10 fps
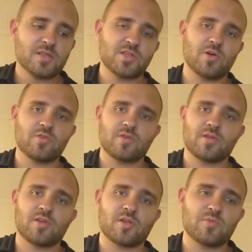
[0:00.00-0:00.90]
So
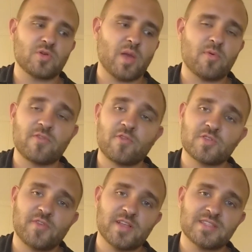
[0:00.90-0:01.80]
you're going to do capo on the
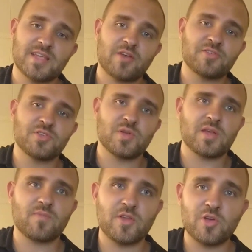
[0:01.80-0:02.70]
first fret in standard
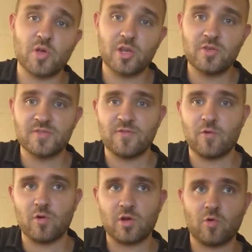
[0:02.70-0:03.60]
tuning. Then you're only going to use
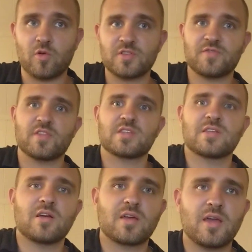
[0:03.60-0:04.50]
four chords for this
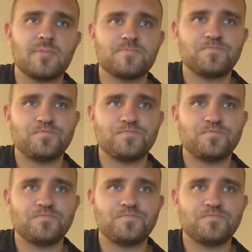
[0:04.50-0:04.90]
song, okay?